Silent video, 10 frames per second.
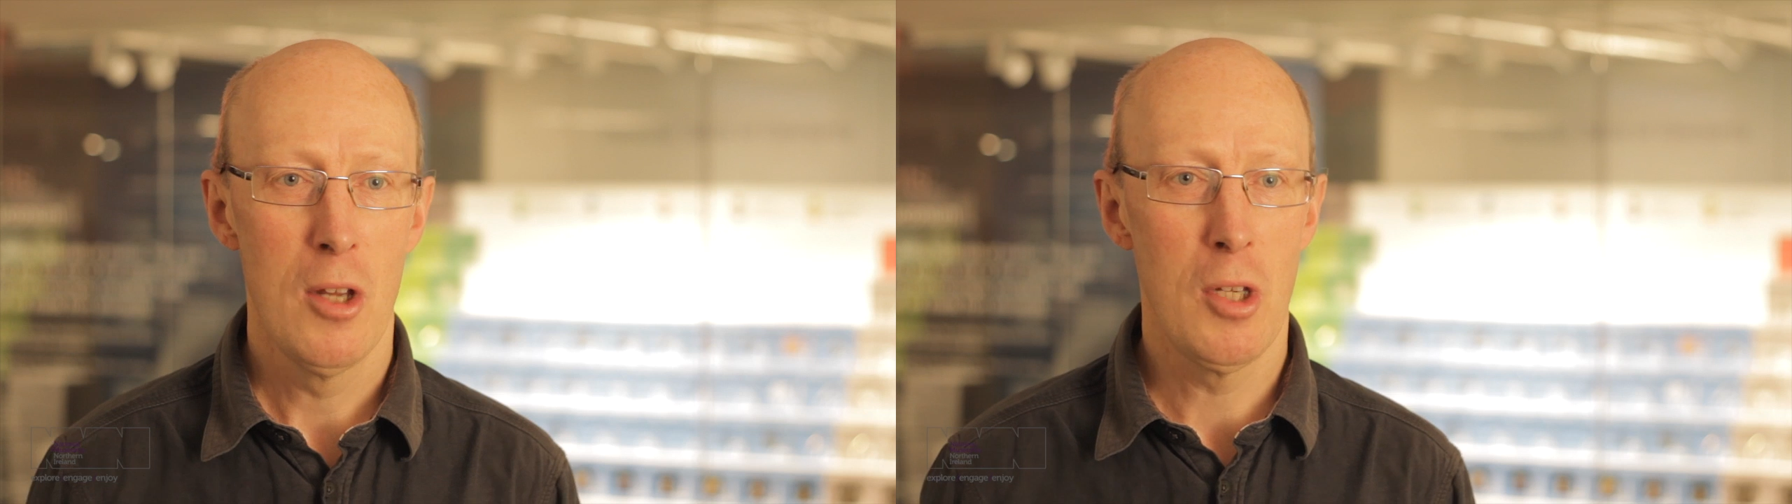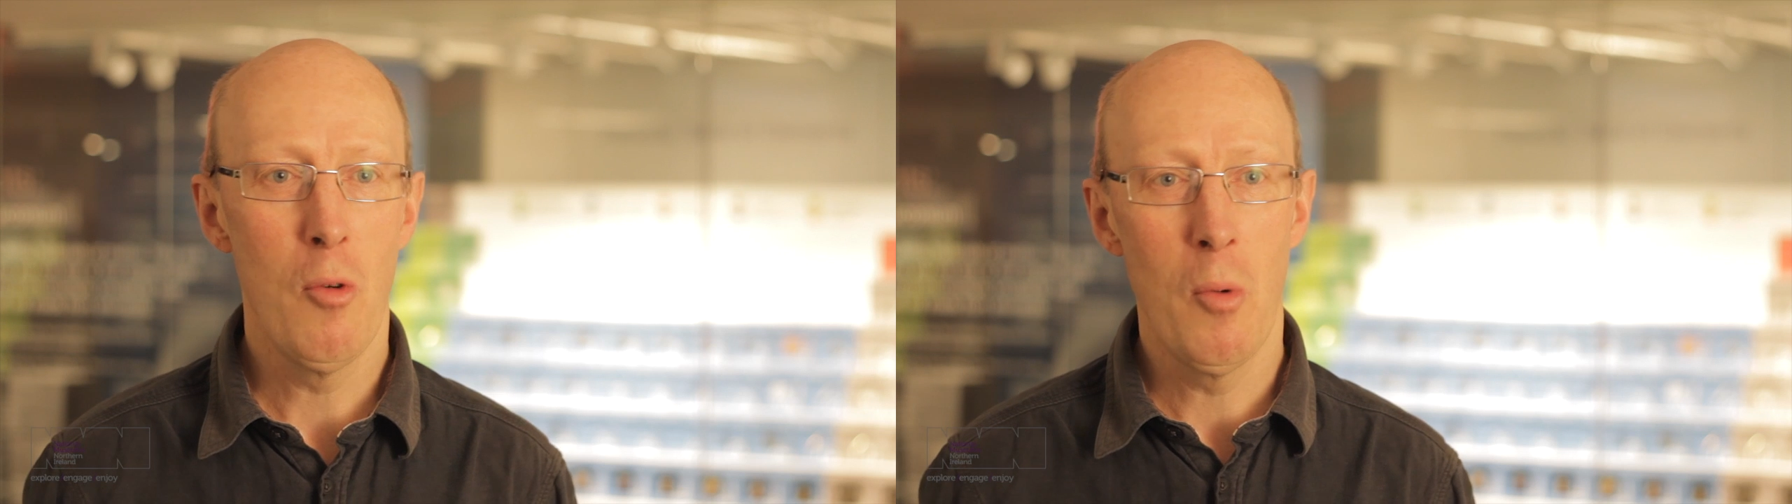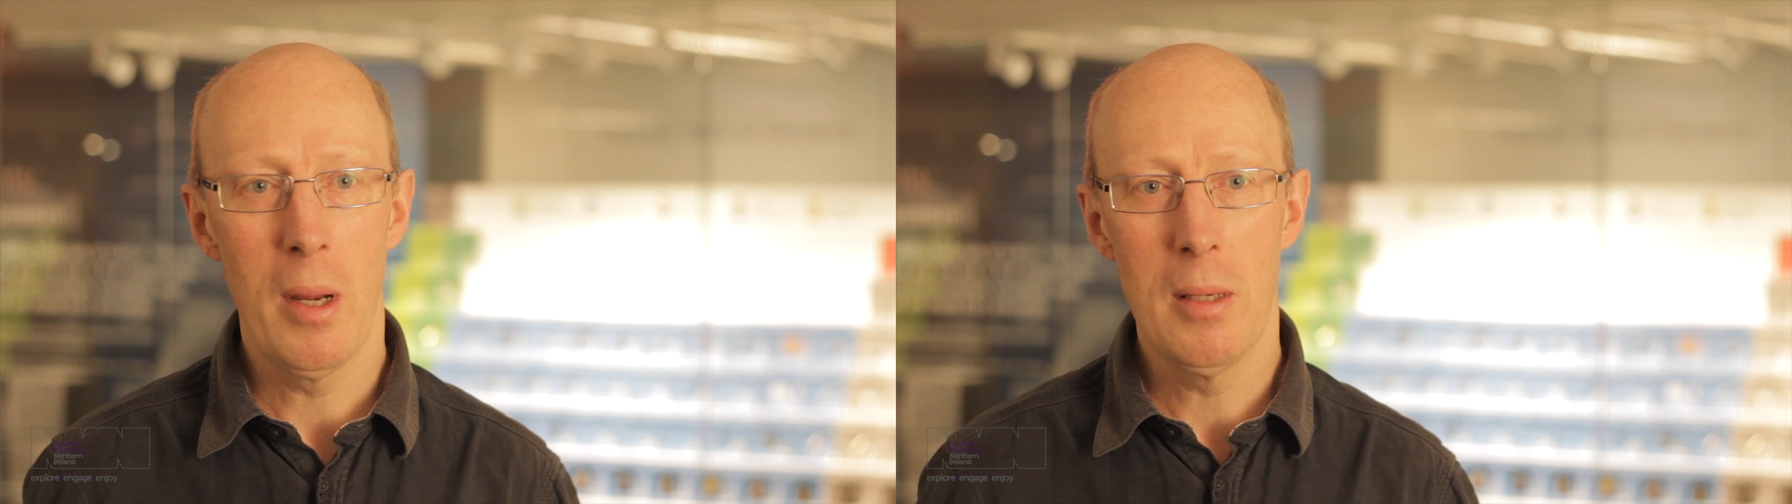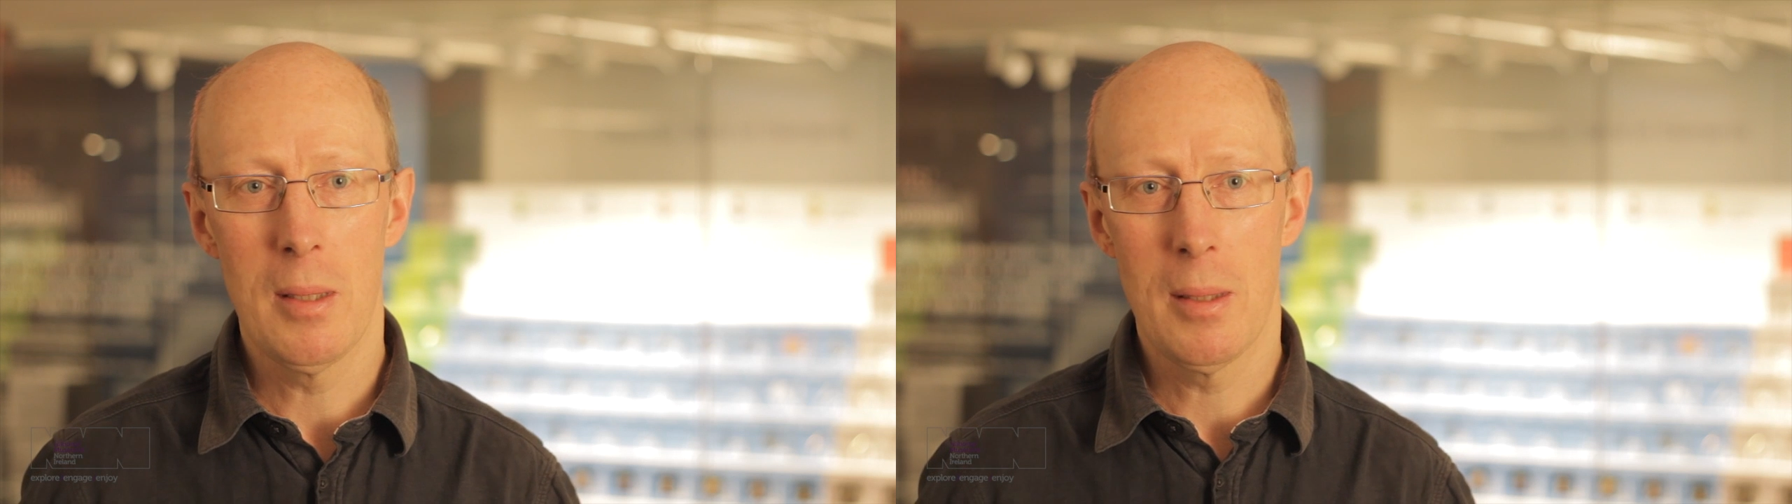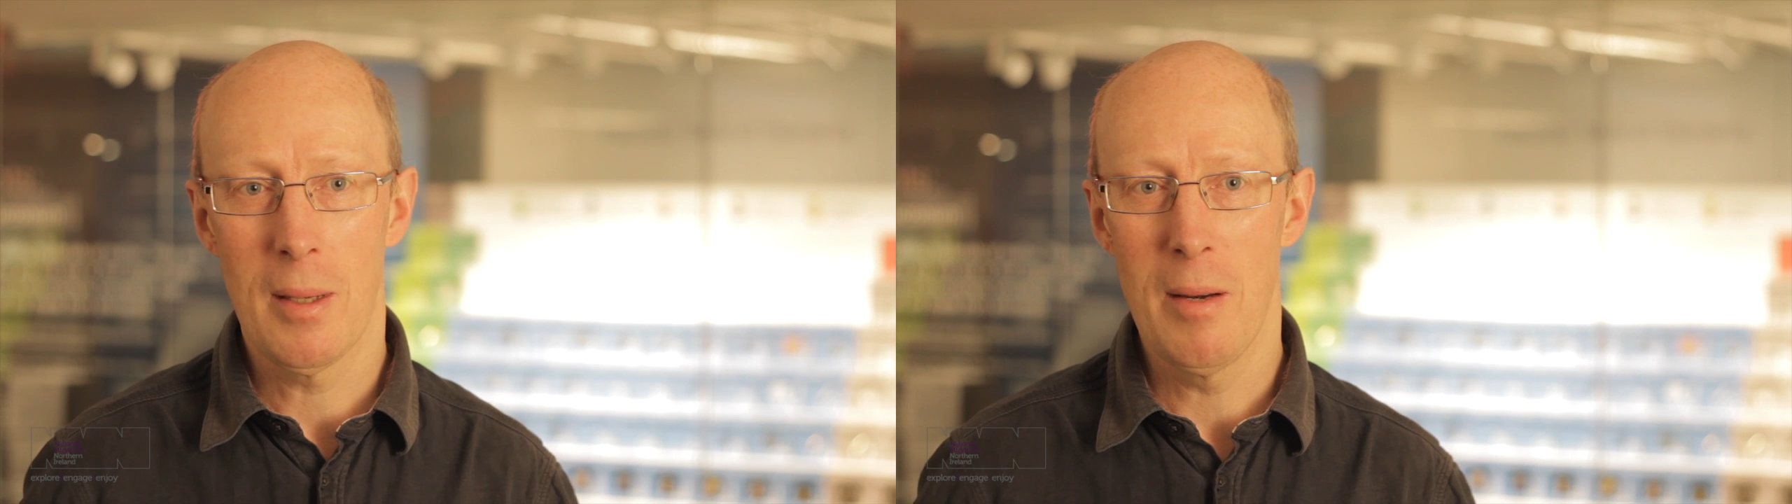So
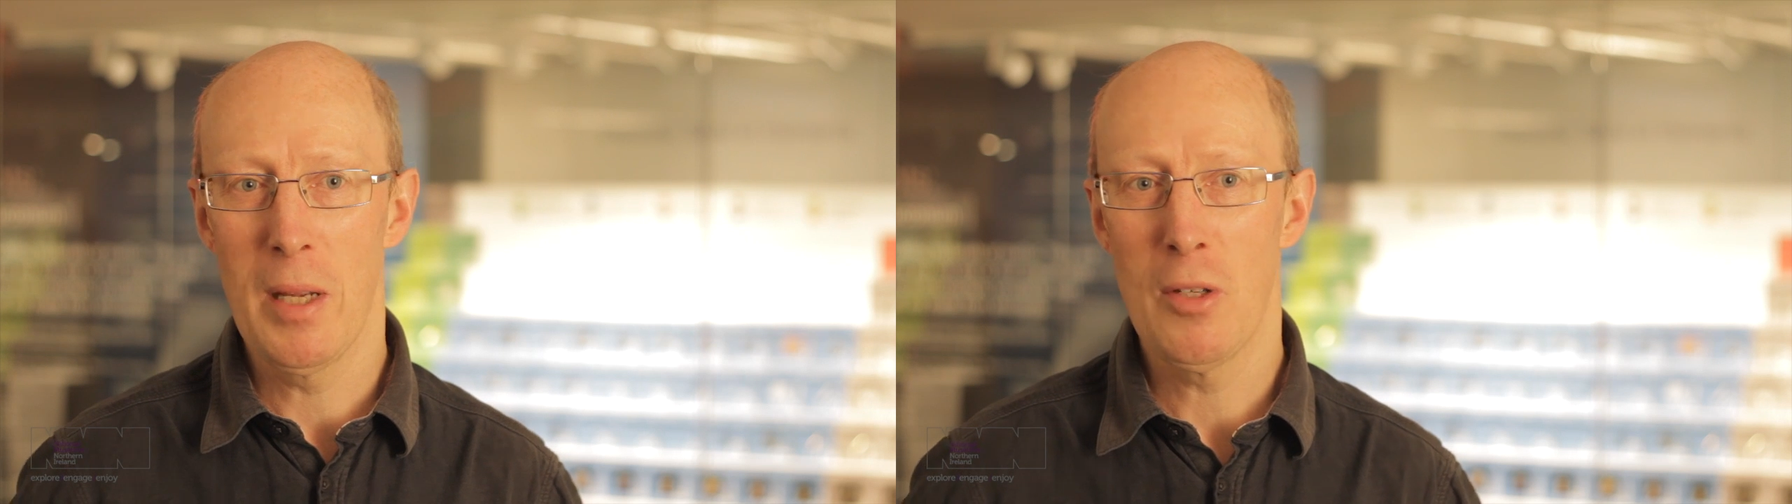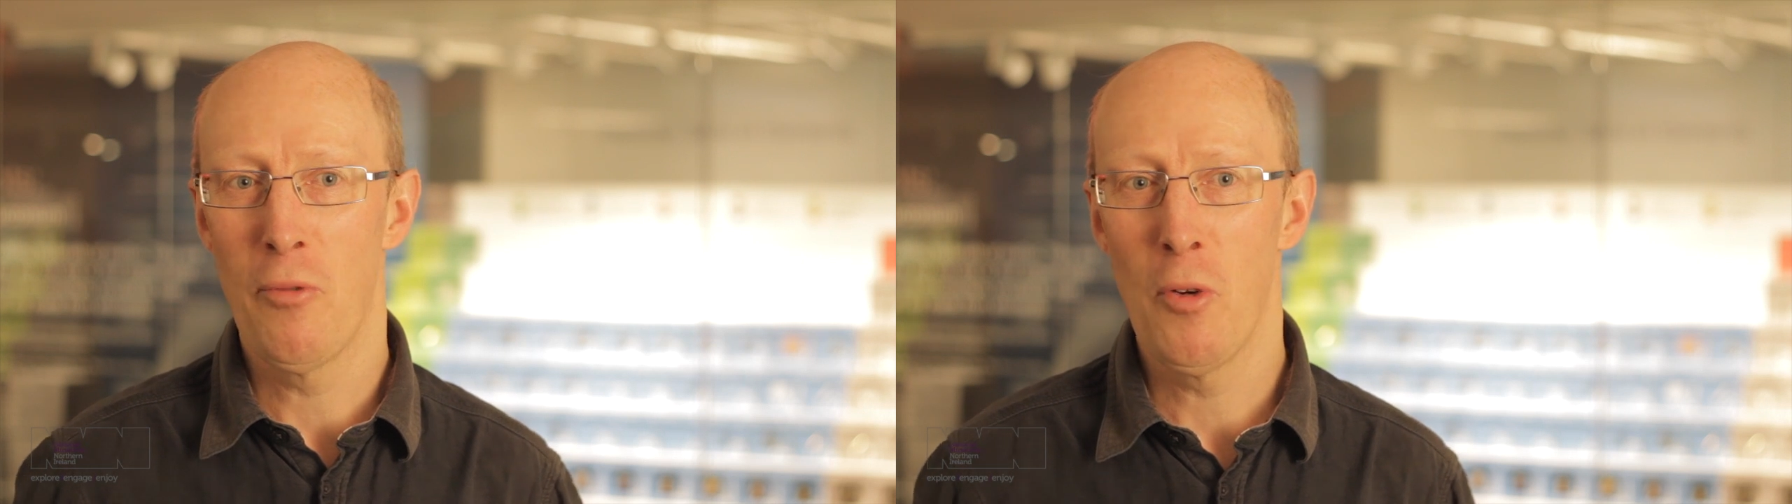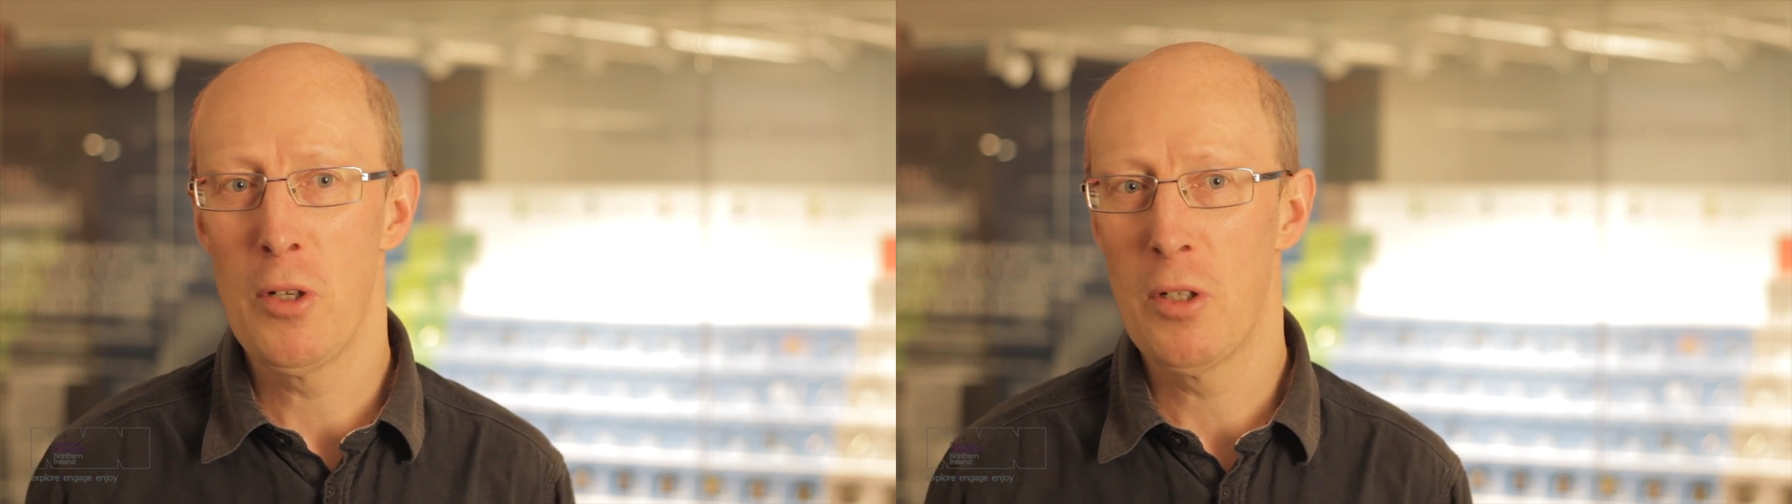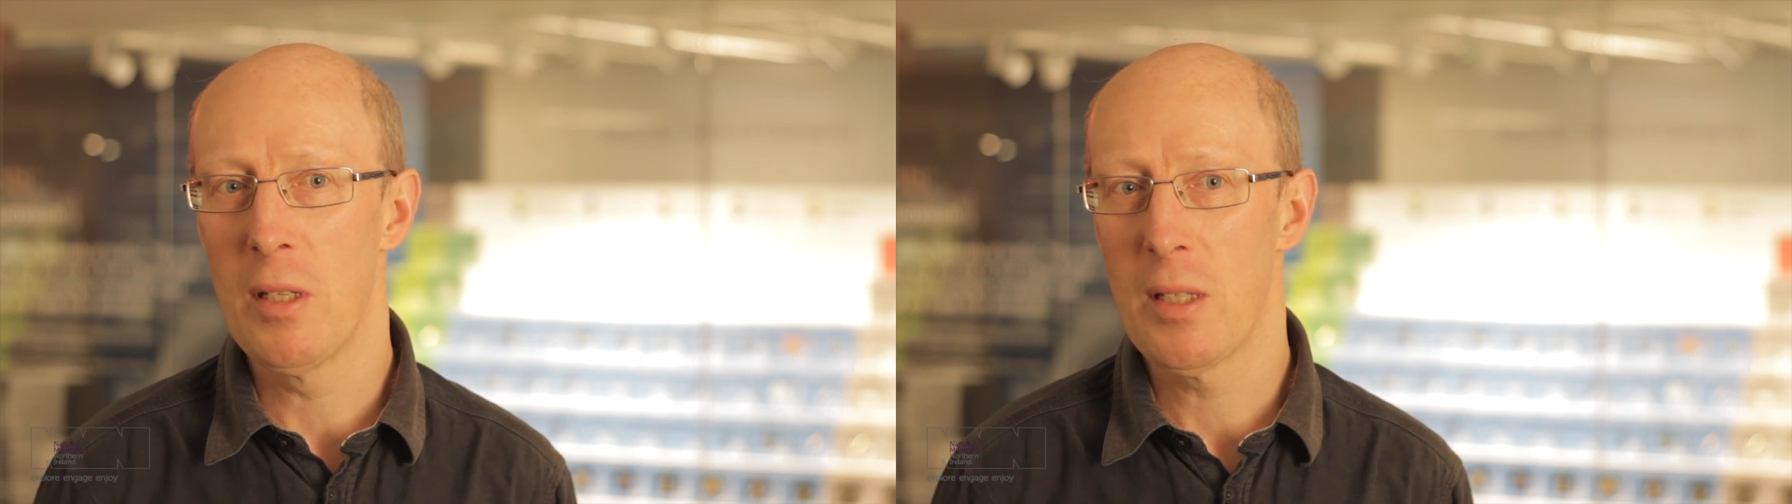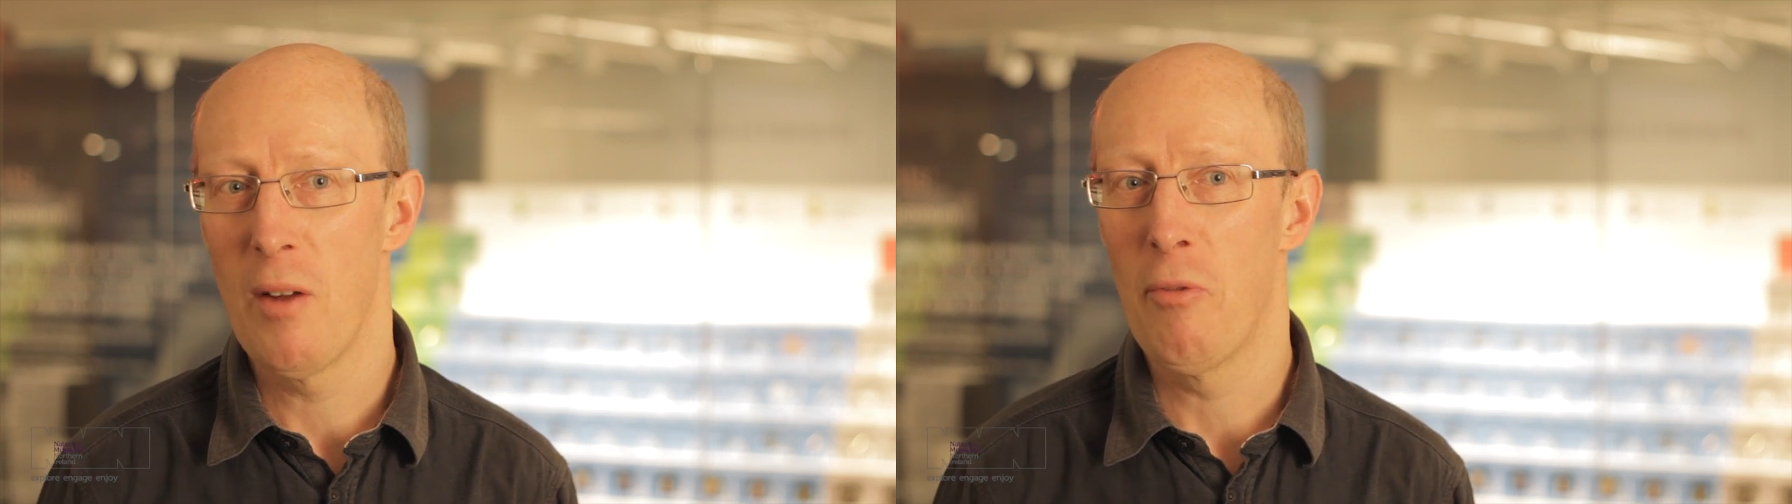it's going to be a sort of voyage of
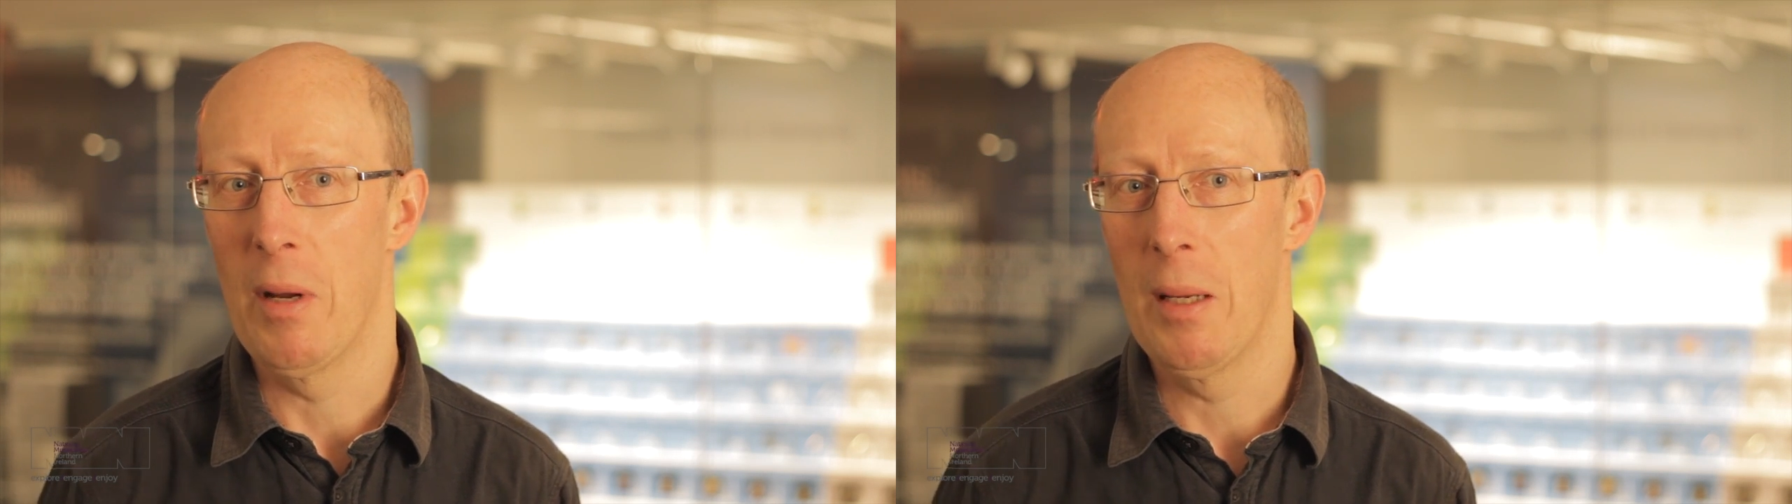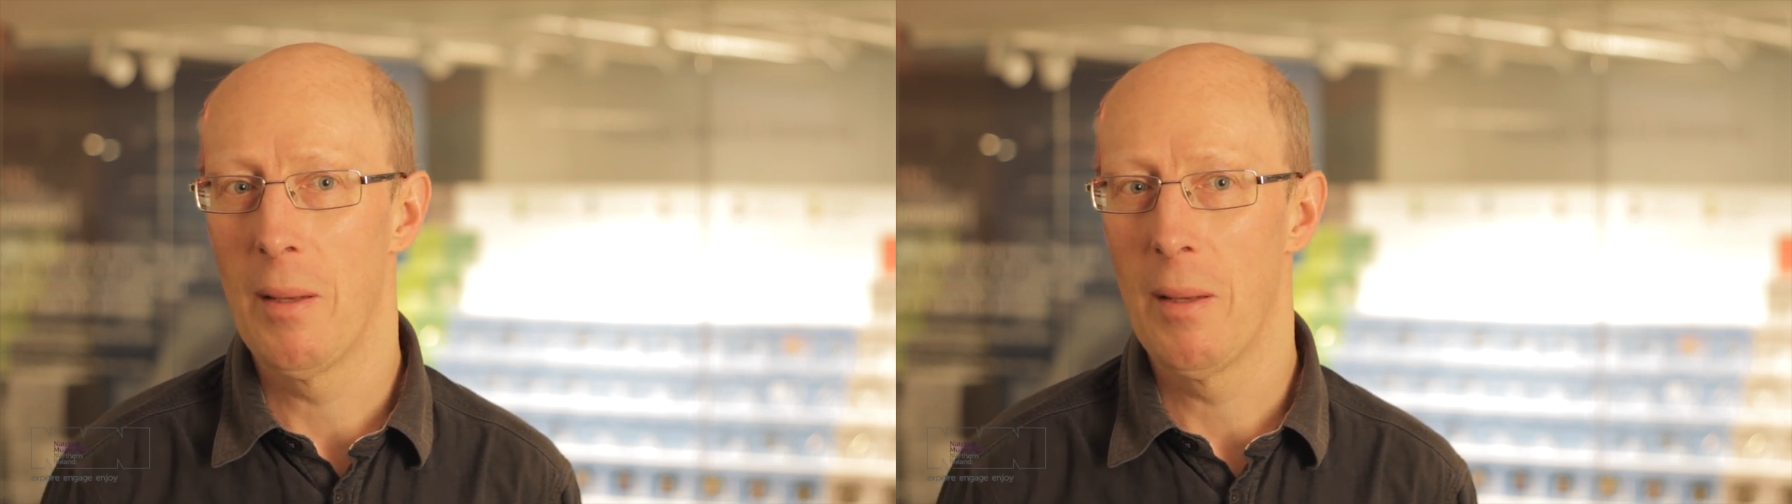discovery.